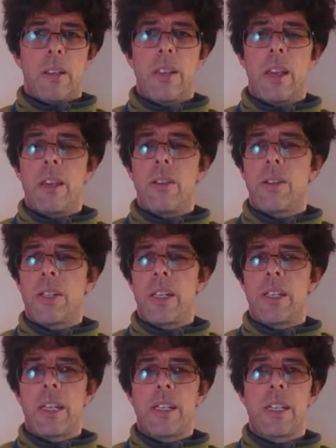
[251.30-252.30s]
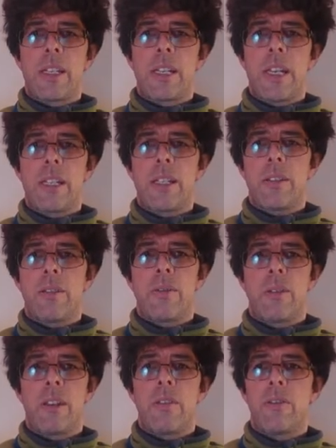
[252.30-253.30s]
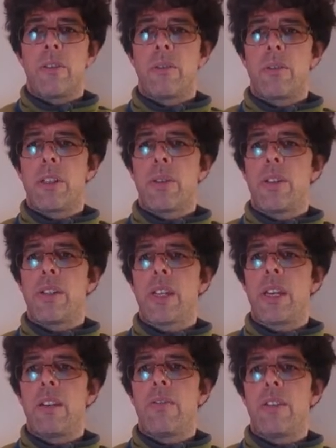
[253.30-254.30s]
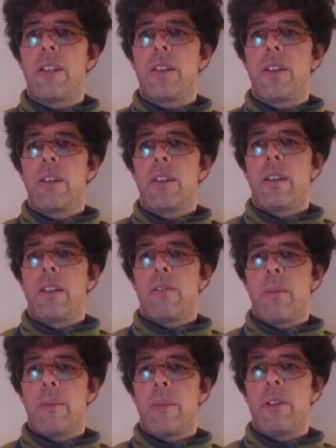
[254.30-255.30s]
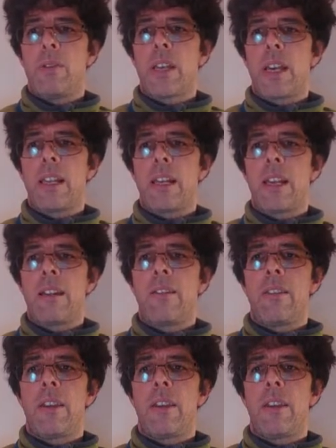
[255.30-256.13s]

There you can see test, test, test. Wonderful. So it saved it. Remember, use that little arrow